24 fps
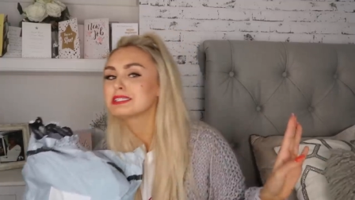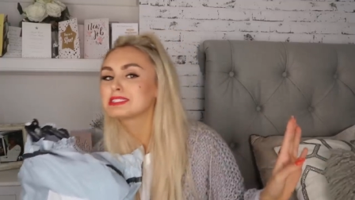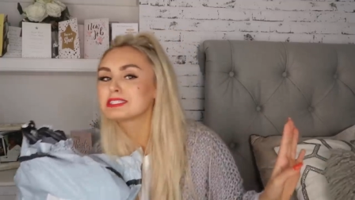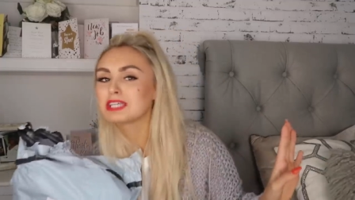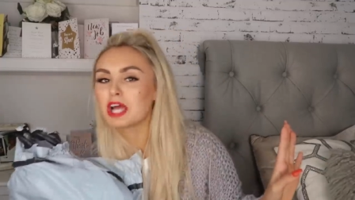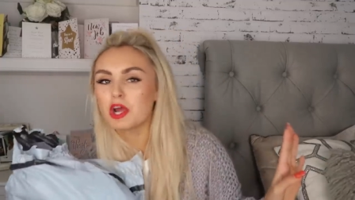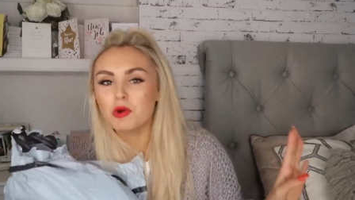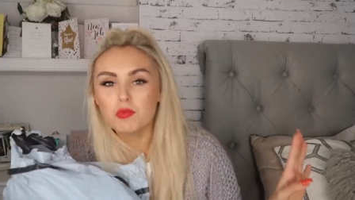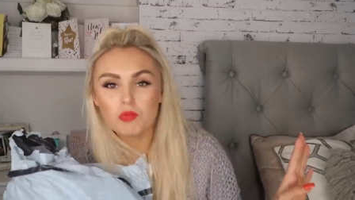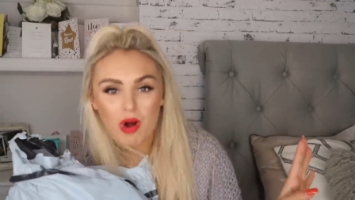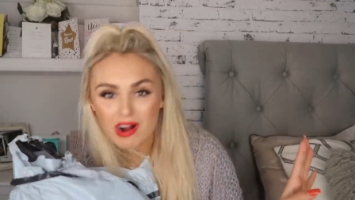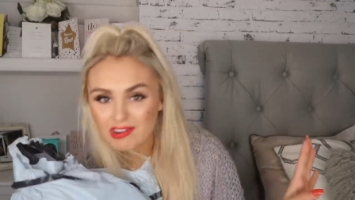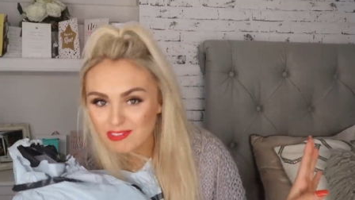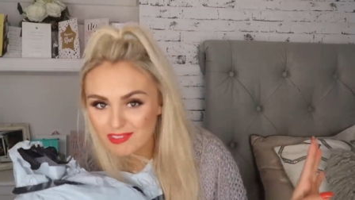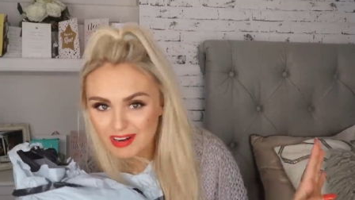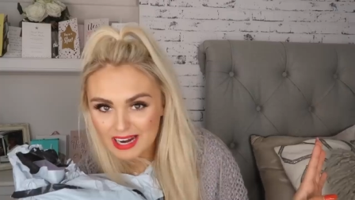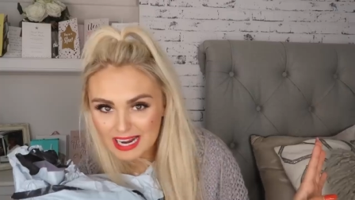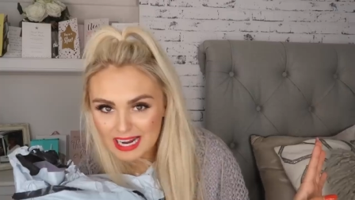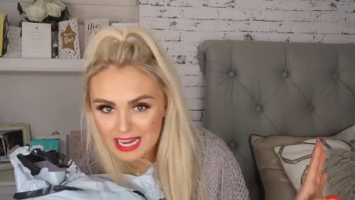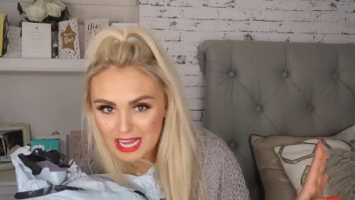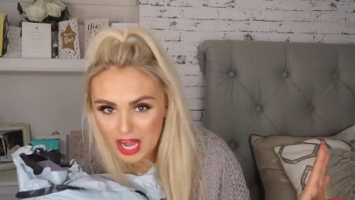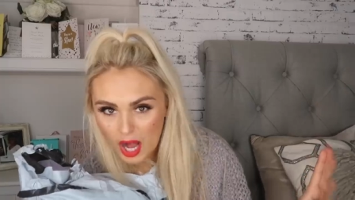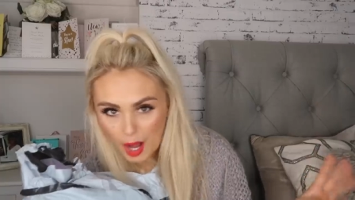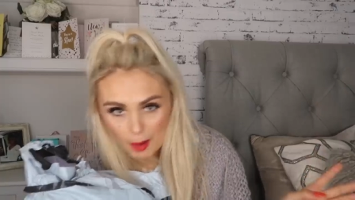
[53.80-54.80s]
don't
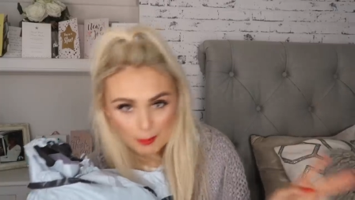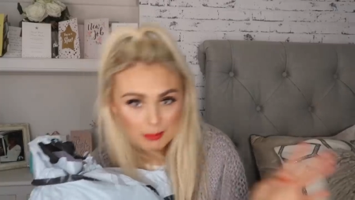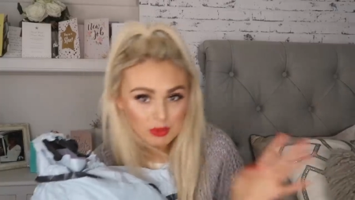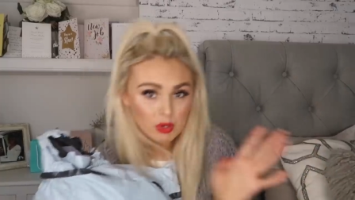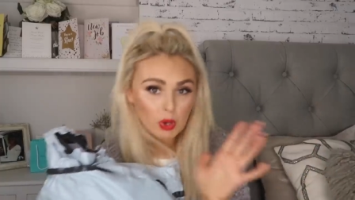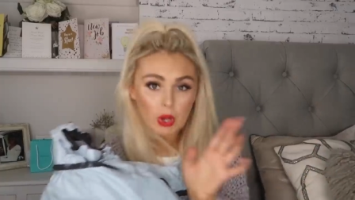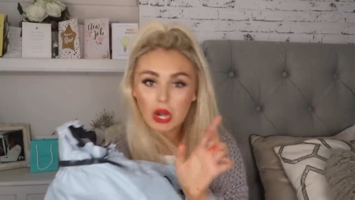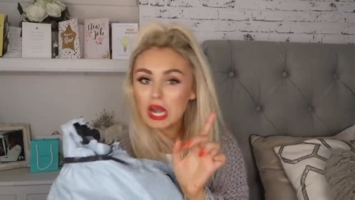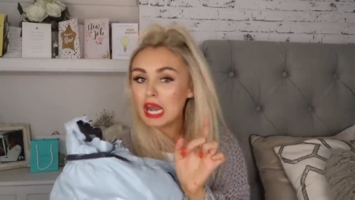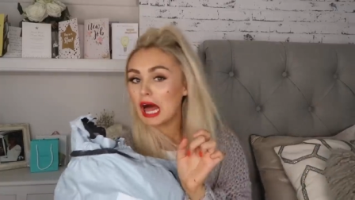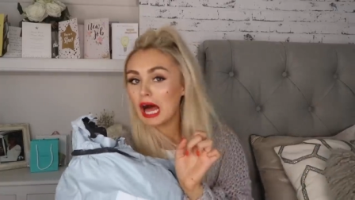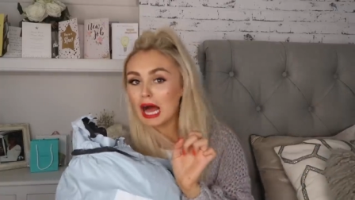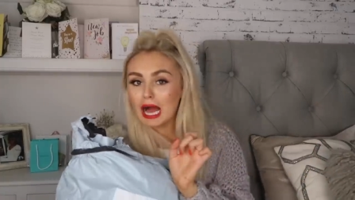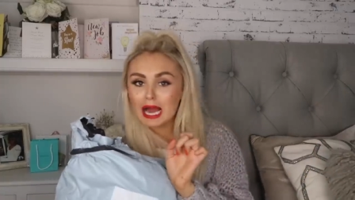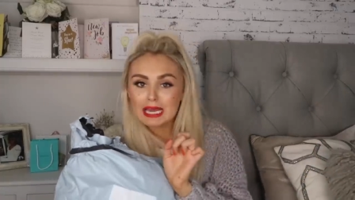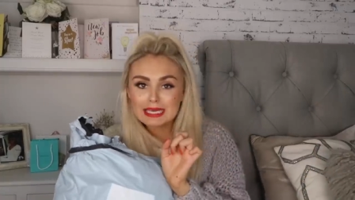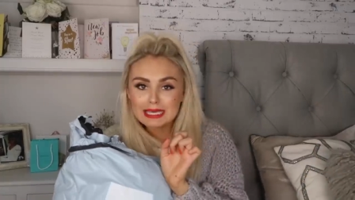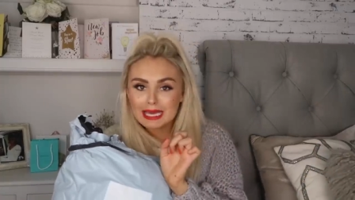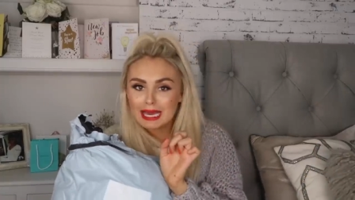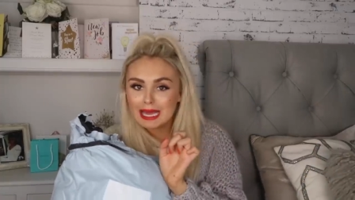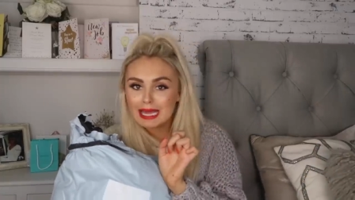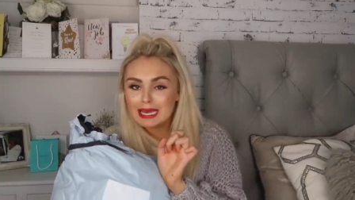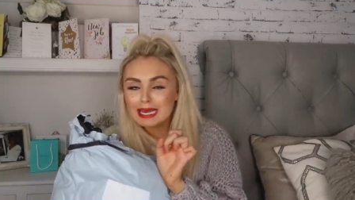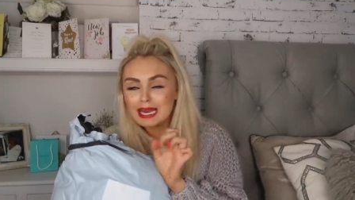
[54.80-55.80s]
worry, I'm not
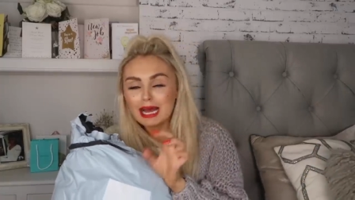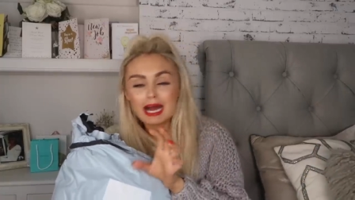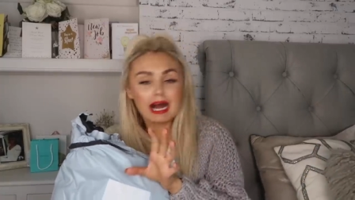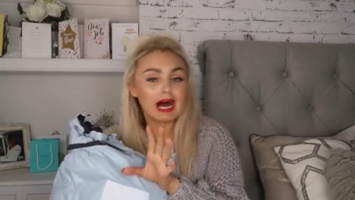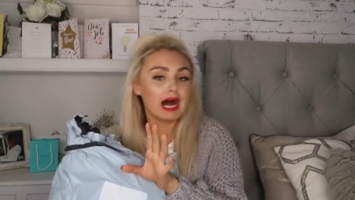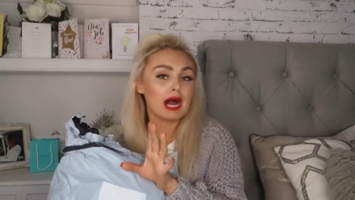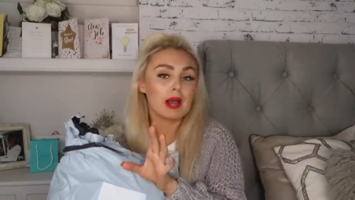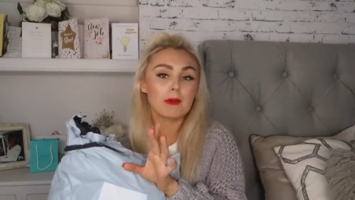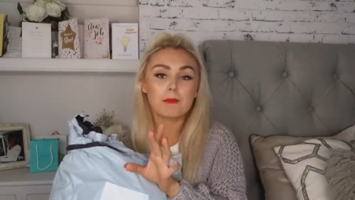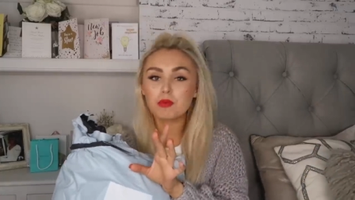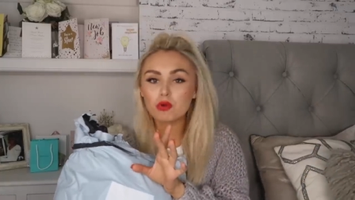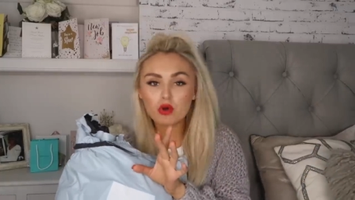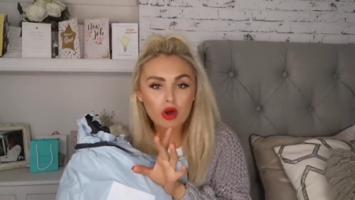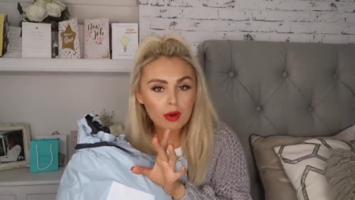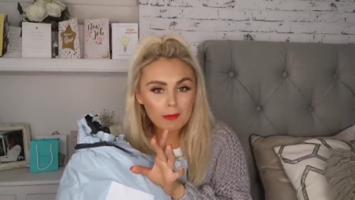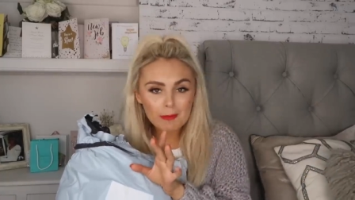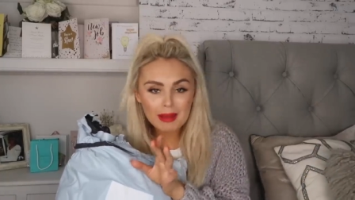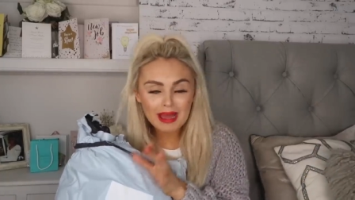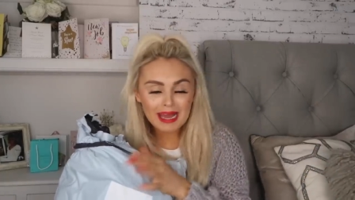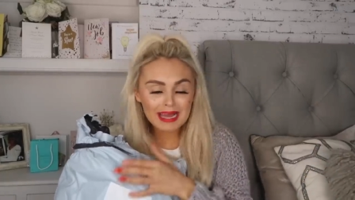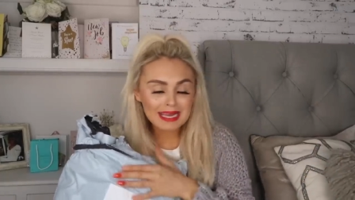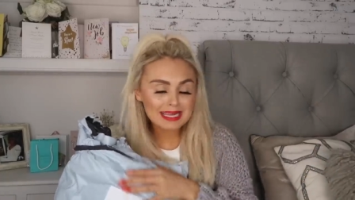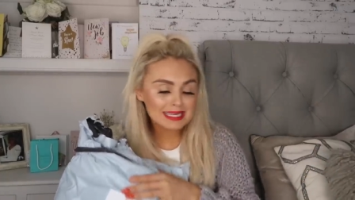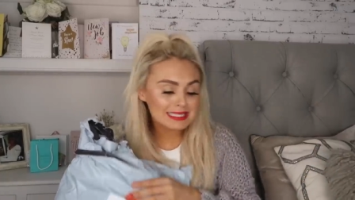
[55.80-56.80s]
lying, I
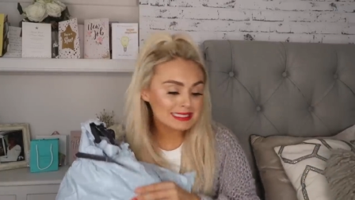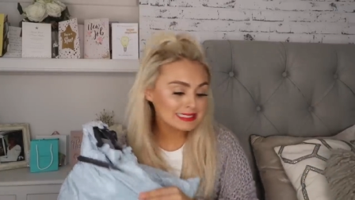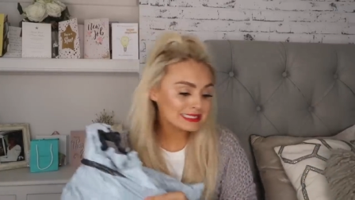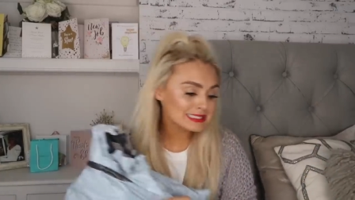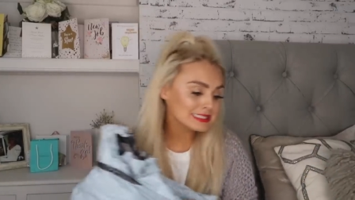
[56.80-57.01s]
promise.